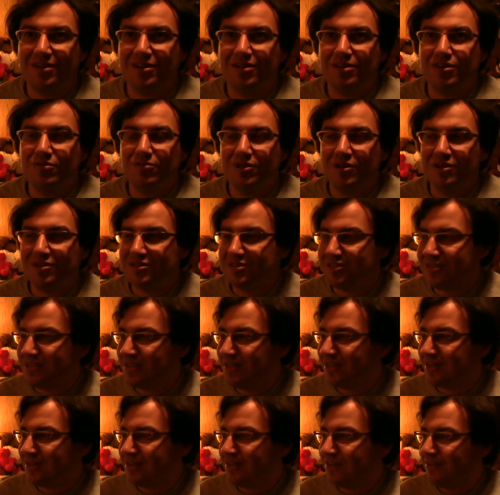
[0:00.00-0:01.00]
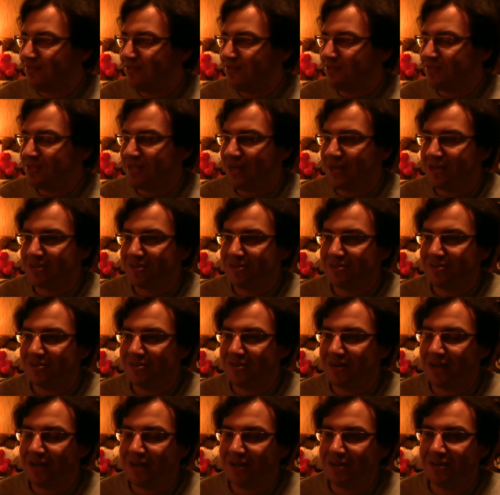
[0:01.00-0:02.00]
you wouldn't see it if it was not
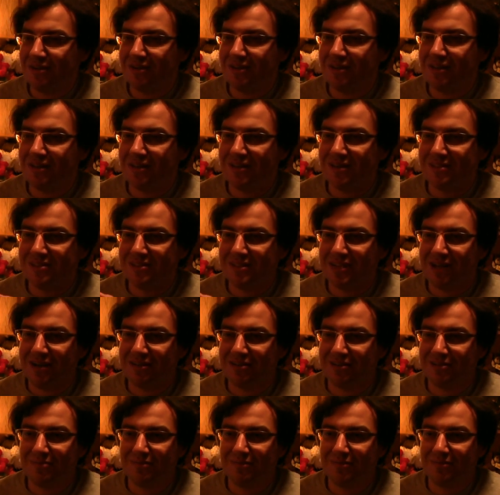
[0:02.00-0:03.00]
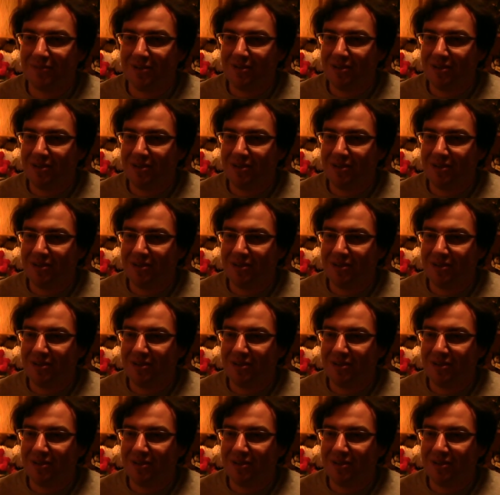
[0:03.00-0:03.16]
turned on in the south.